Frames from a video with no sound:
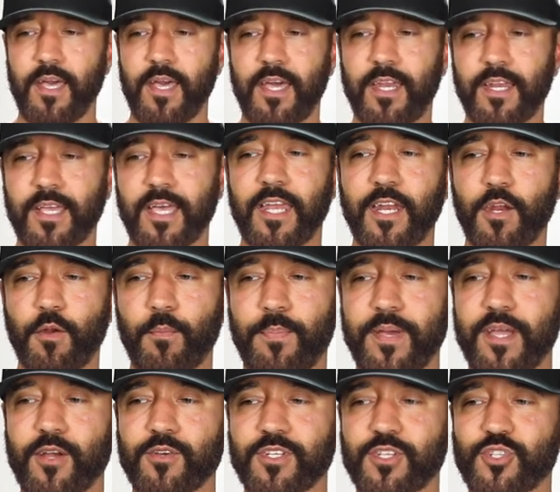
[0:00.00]
And again, it
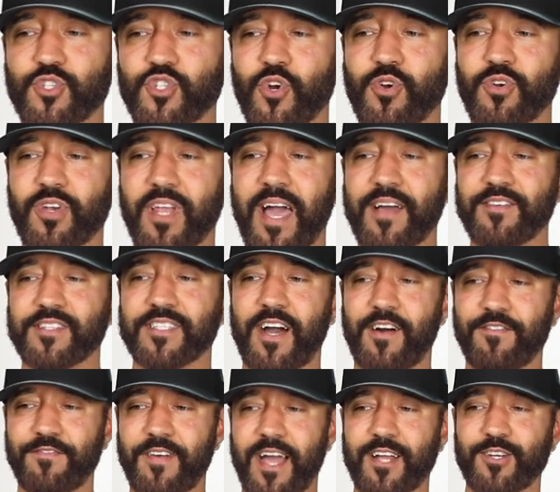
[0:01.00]
appears that certain
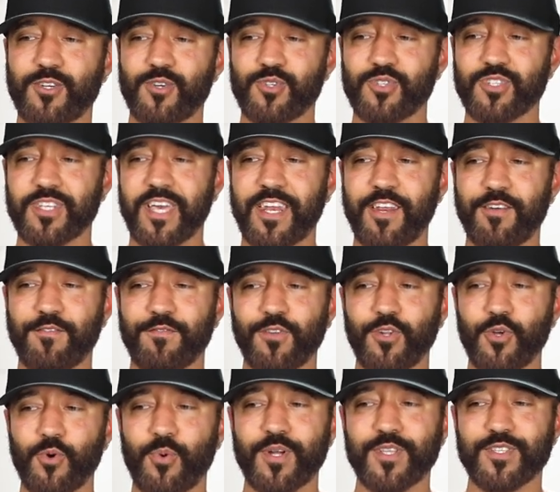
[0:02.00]
lifestyle factors can
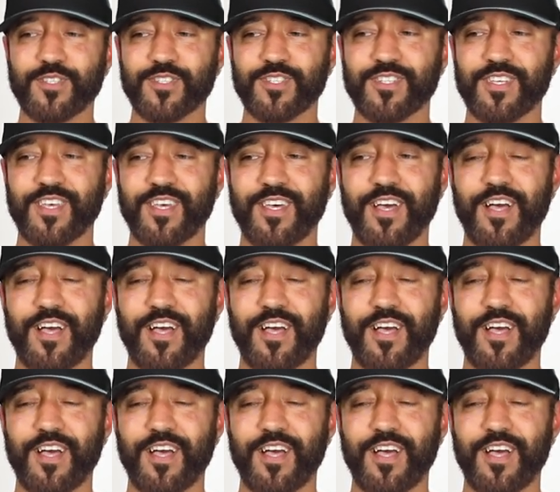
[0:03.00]
influence